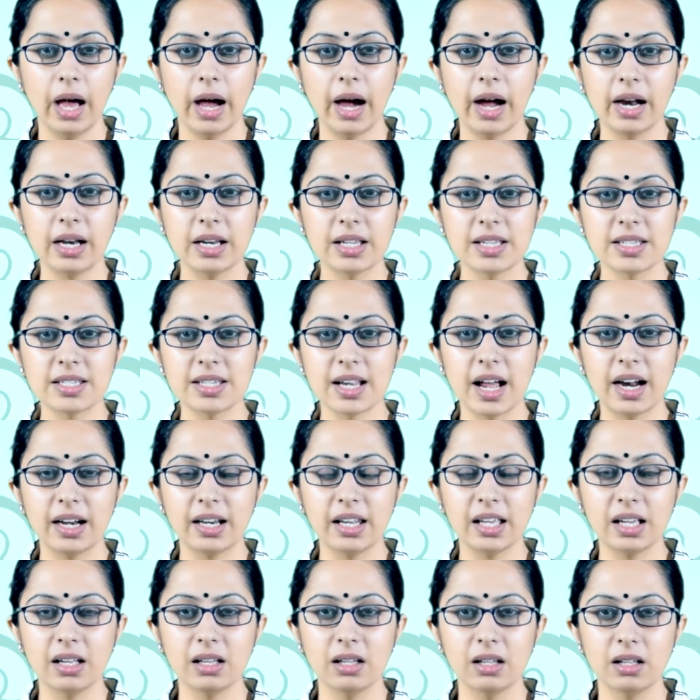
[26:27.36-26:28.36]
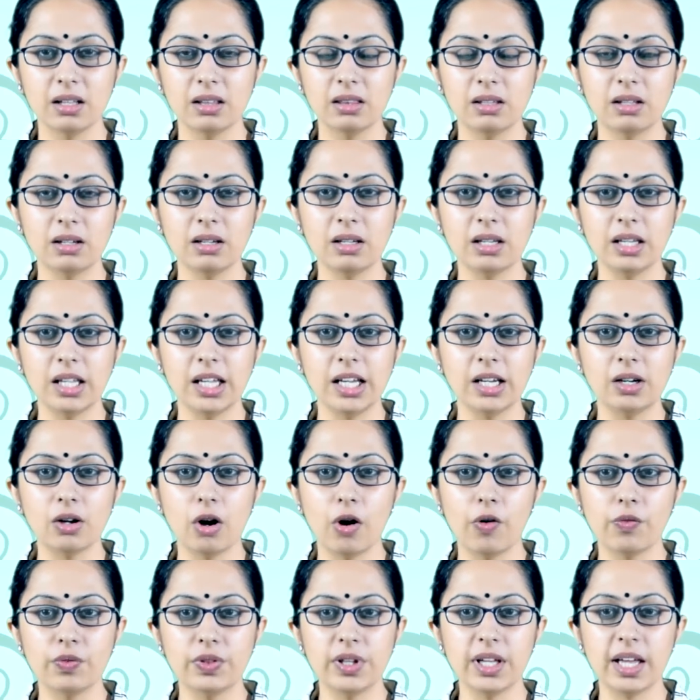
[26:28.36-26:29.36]
Understanding the need
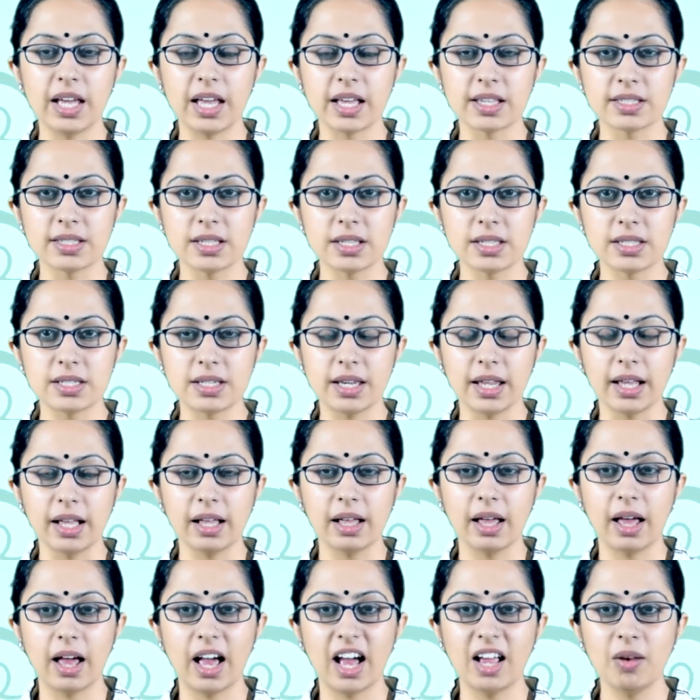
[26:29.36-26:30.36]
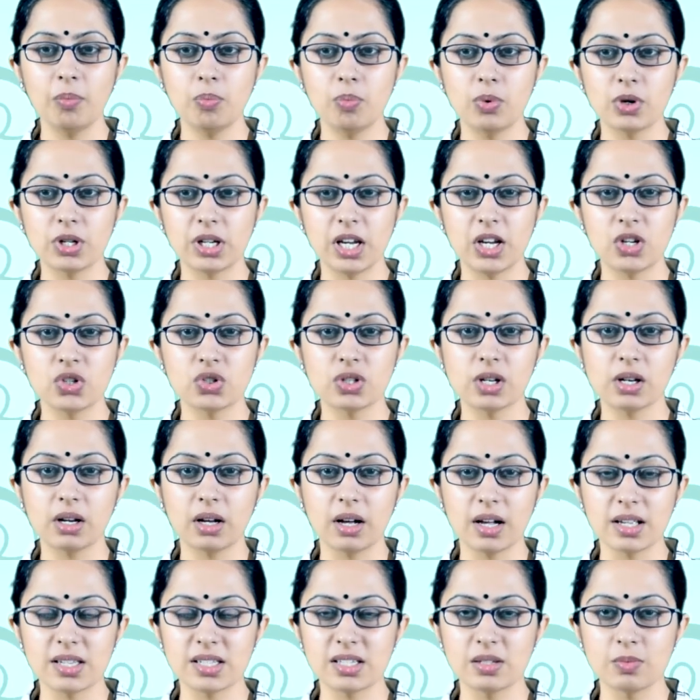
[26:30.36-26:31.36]
of the existing and potential
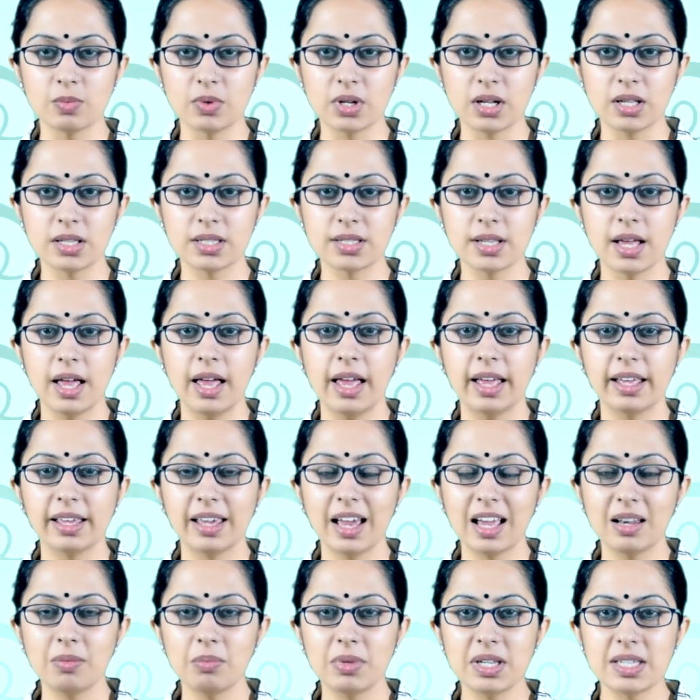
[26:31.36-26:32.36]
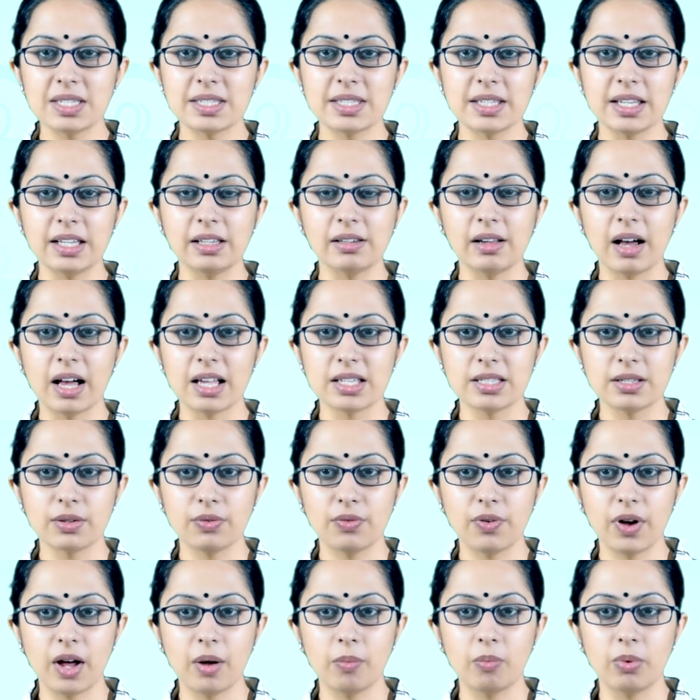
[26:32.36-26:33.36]
customers can be seen as a
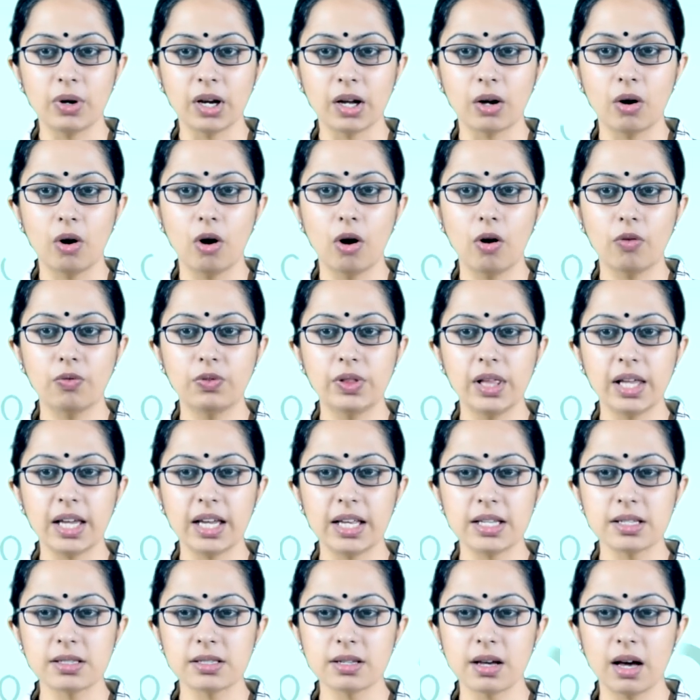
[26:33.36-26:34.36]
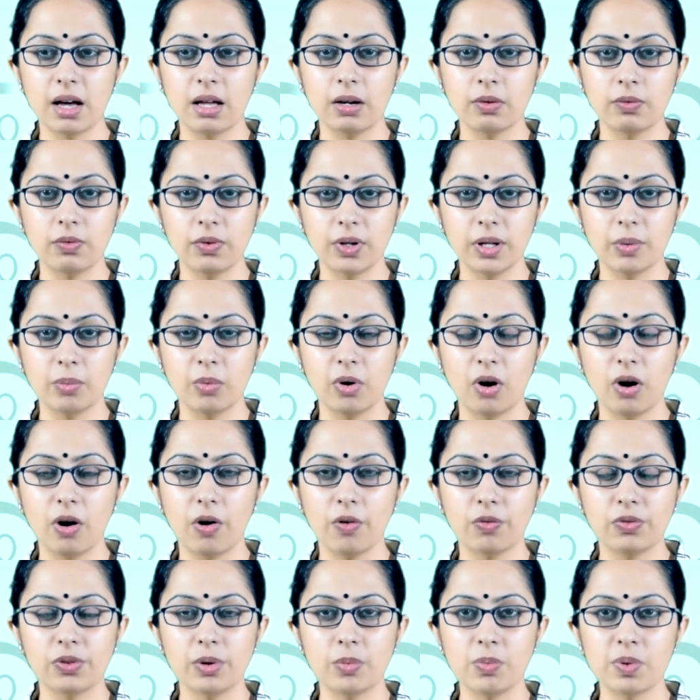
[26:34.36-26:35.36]
fabric of the entire web
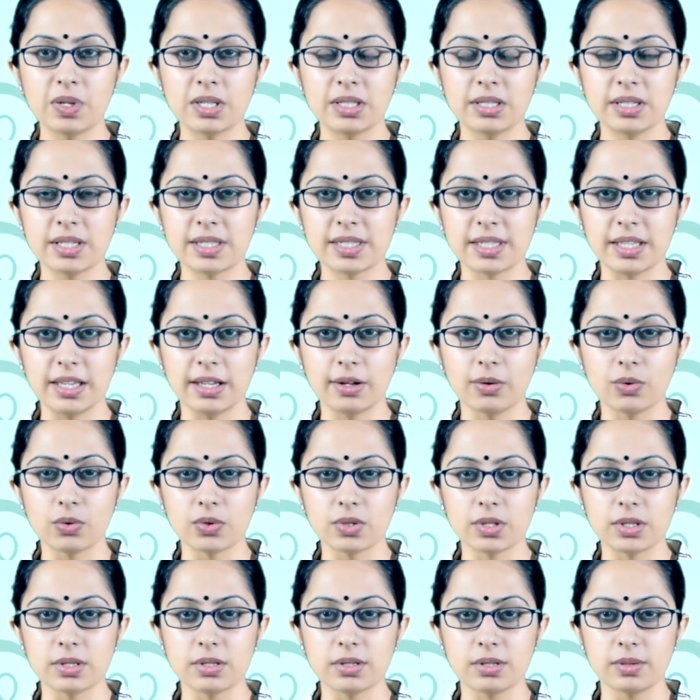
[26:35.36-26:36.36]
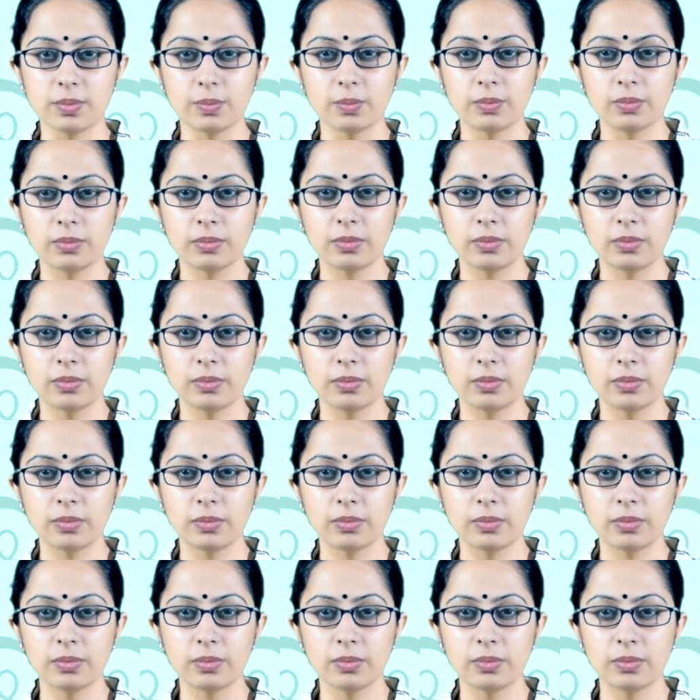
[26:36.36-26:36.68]
of the business ecosystem.